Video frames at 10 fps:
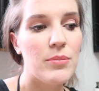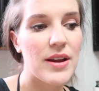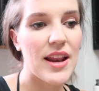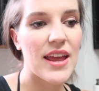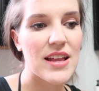
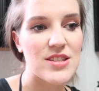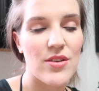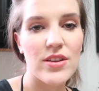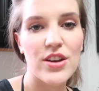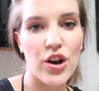bleeding. It's
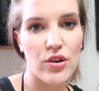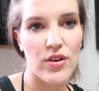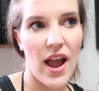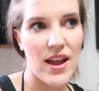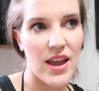definitely
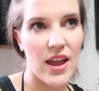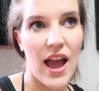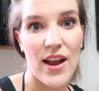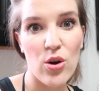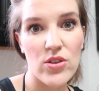
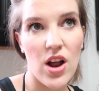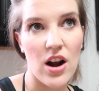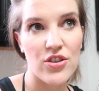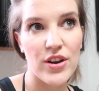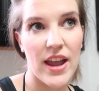nerve-wracking. I go to the
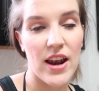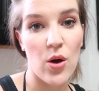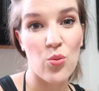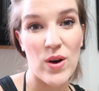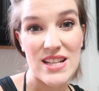doctor again
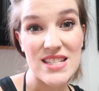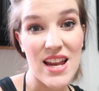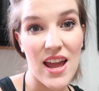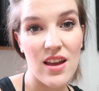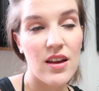on
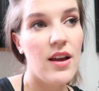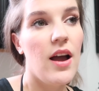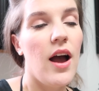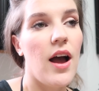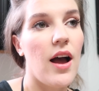Wednesday.
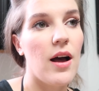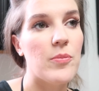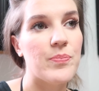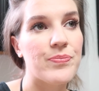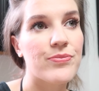
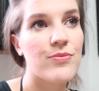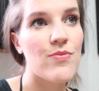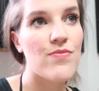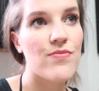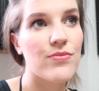
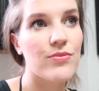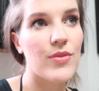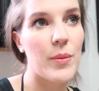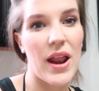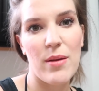
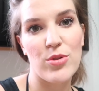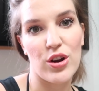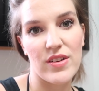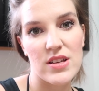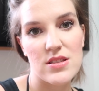But I am
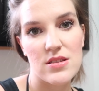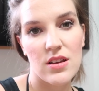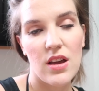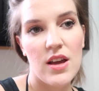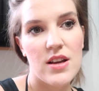nervous,
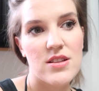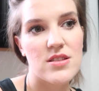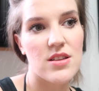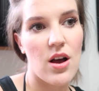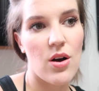
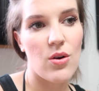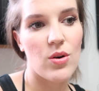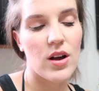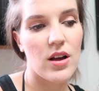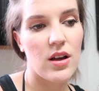
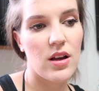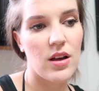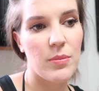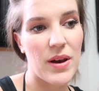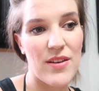so,
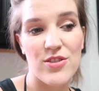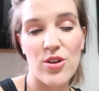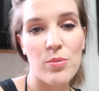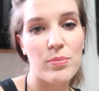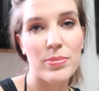but
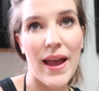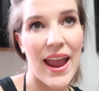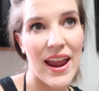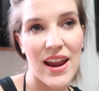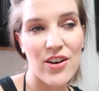there's no
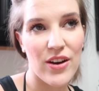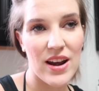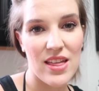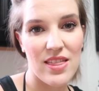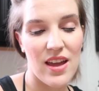pain or
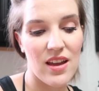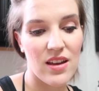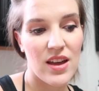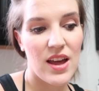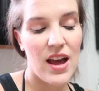
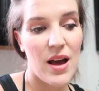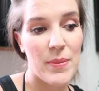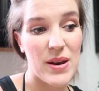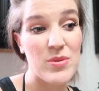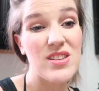anything,
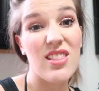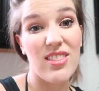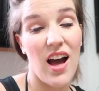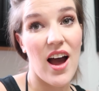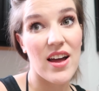but it was a
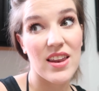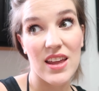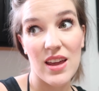lot.